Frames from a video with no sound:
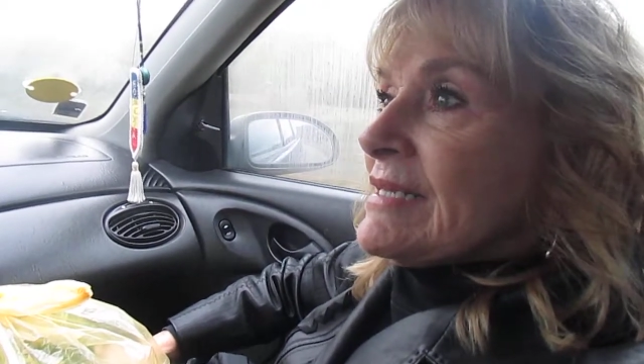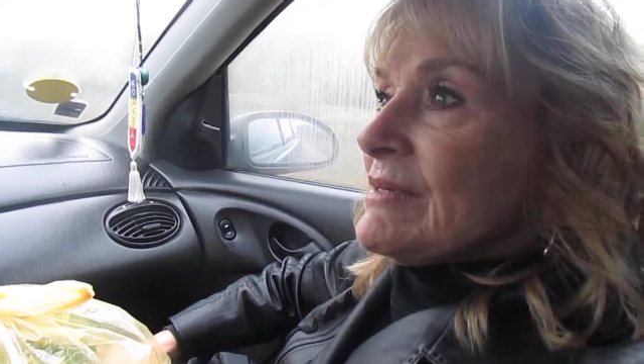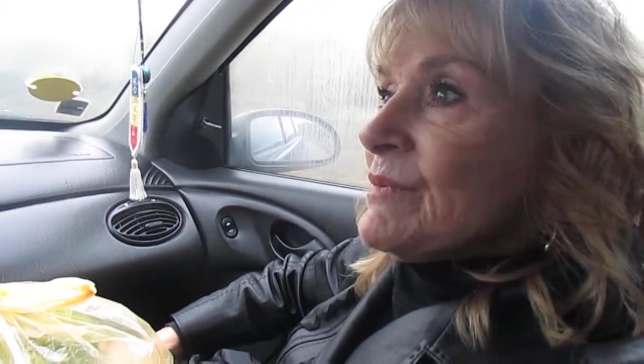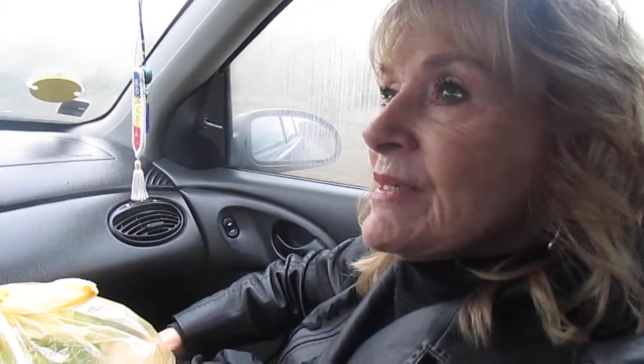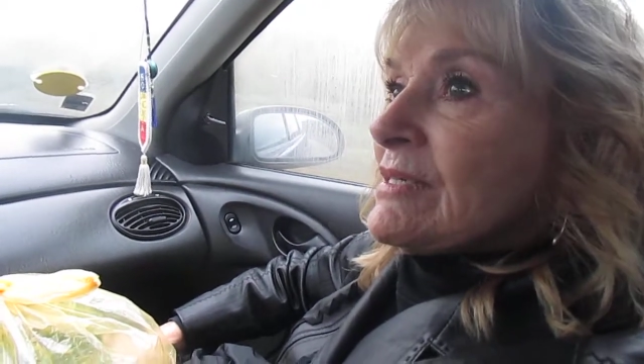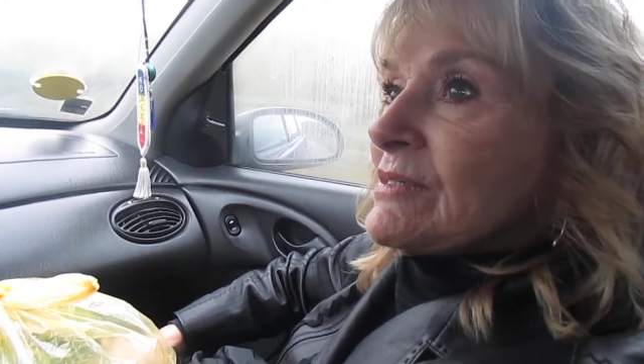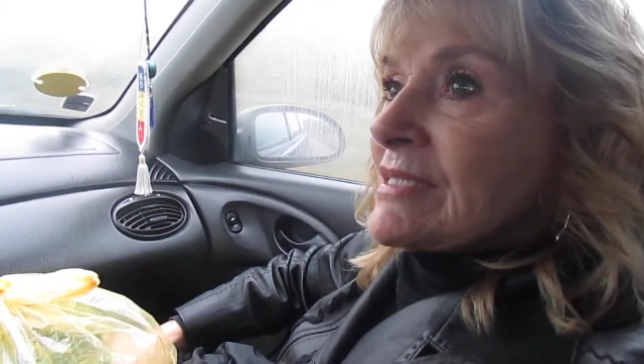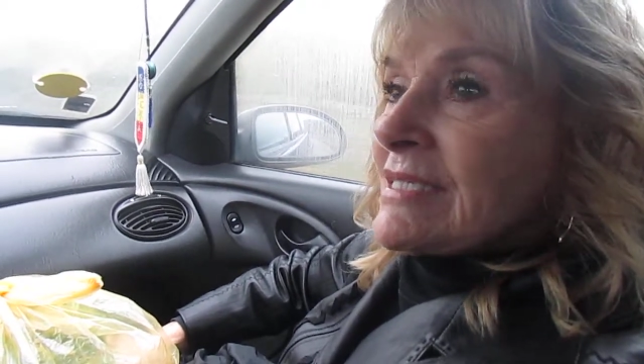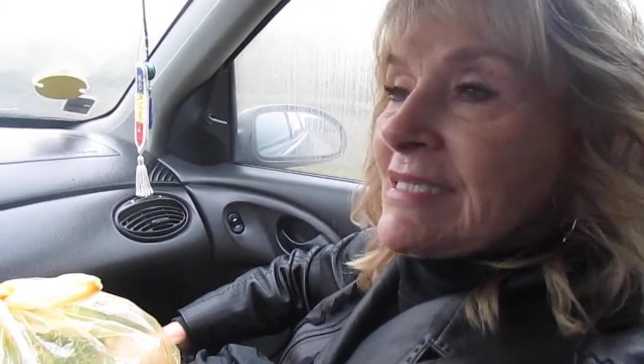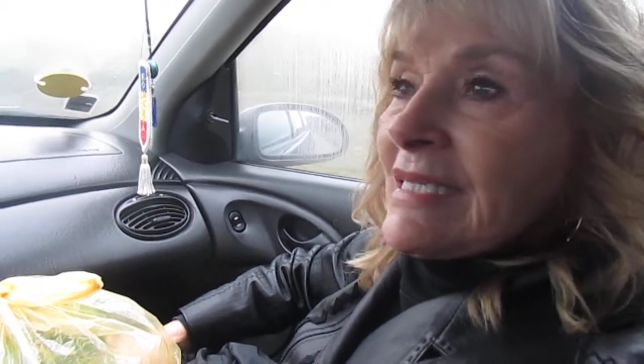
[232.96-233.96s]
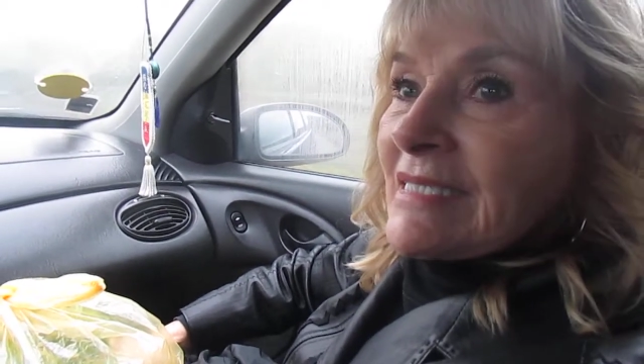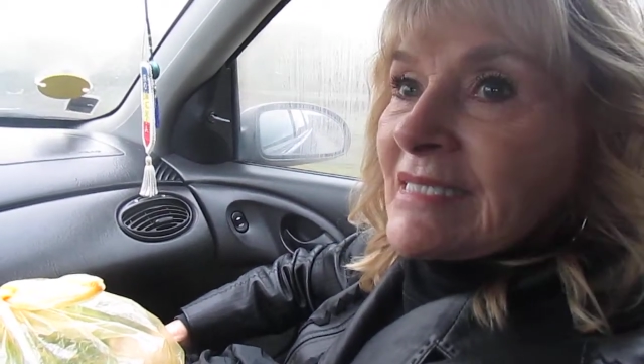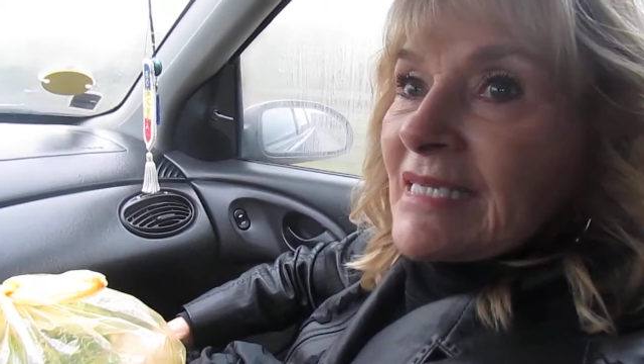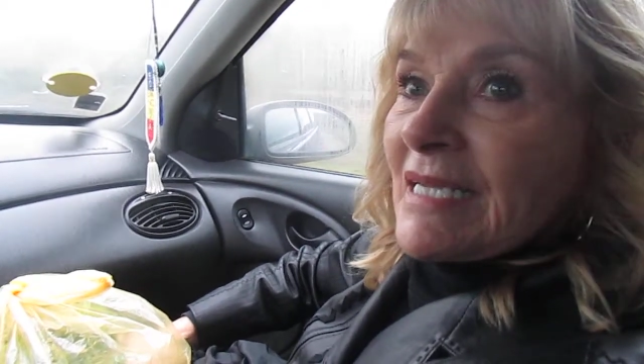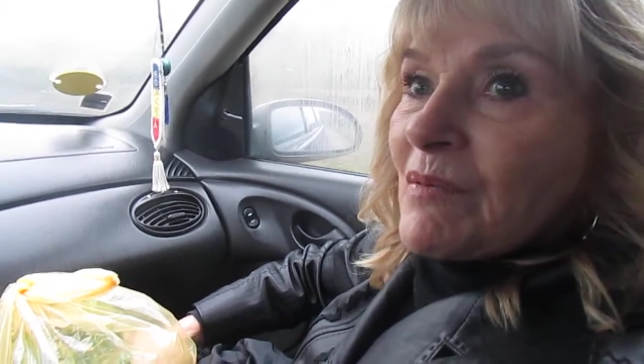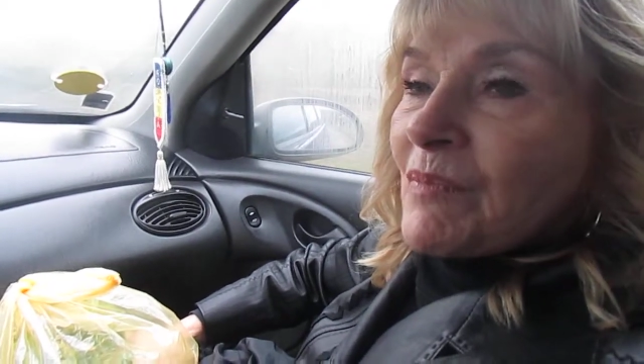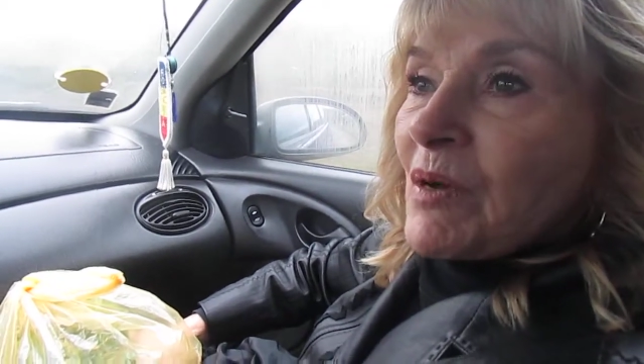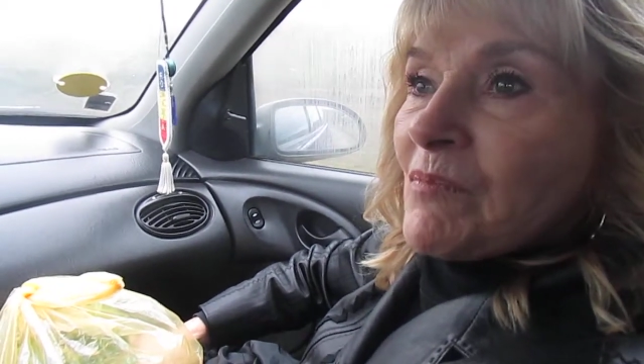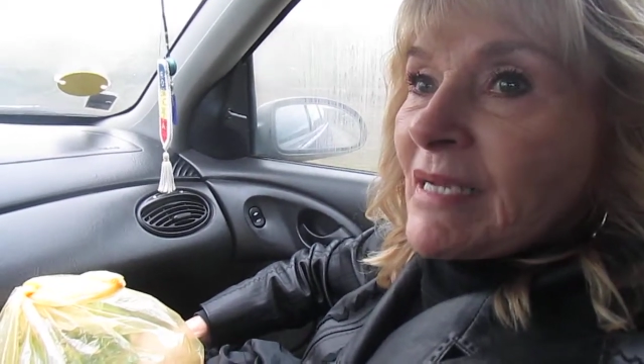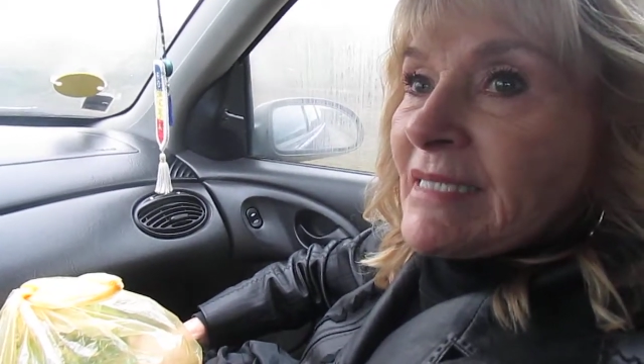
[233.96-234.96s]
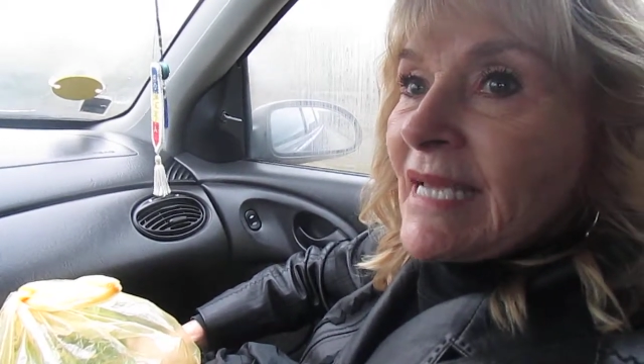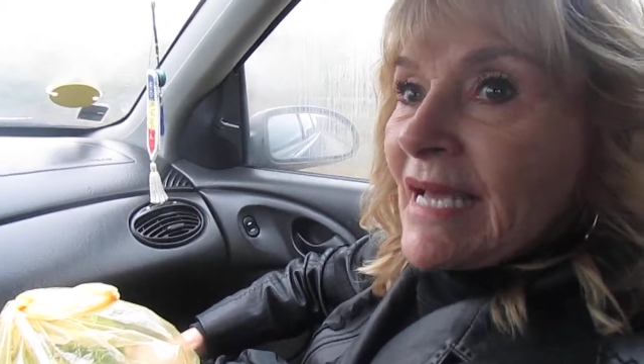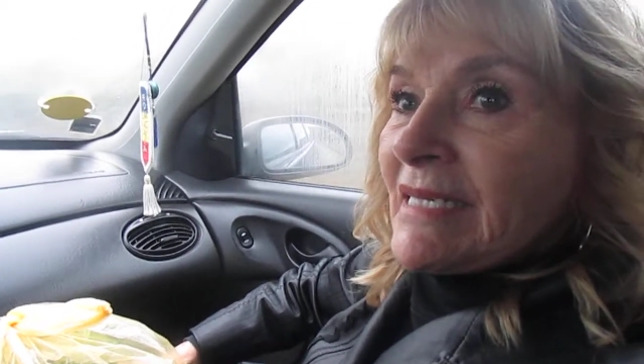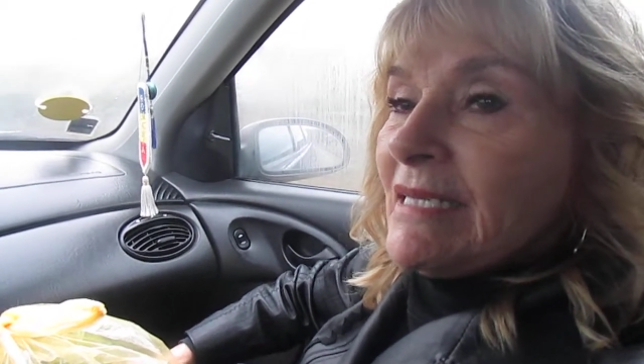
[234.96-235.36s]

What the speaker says: what else can I say about my dad?